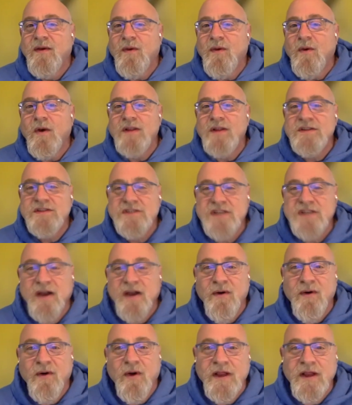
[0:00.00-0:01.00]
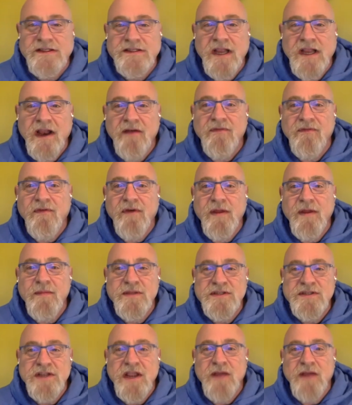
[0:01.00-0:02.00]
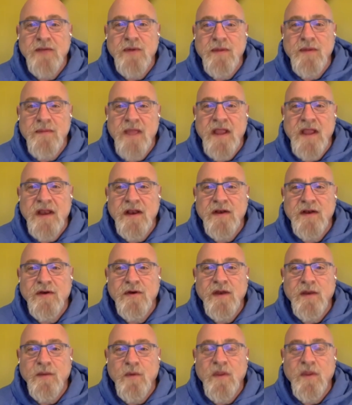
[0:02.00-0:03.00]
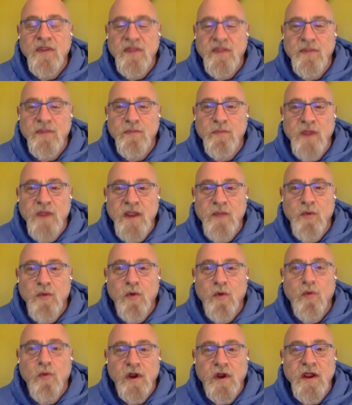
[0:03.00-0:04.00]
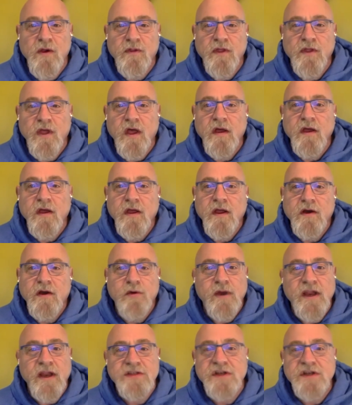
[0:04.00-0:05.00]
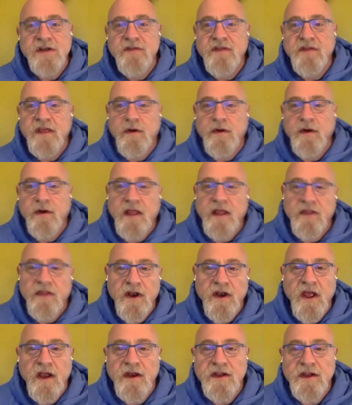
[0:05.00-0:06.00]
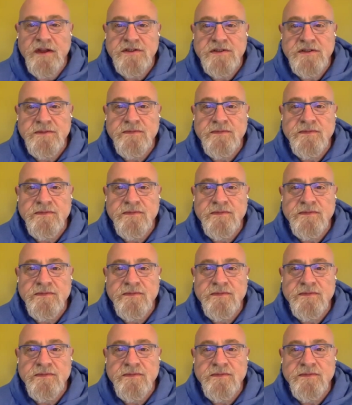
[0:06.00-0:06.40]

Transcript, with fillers: on steroids every mistake we made in when we were working on the creation of the internet in the 90s.